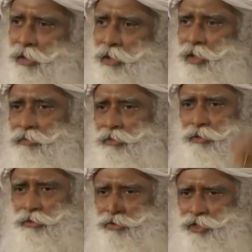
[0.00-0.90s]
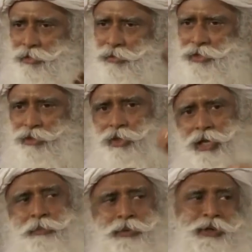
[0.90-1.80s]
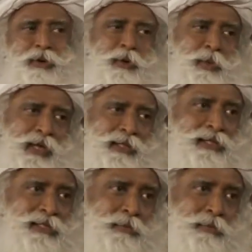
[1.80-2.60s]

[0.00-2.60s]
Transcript: Even your dream is not happening your way, that's the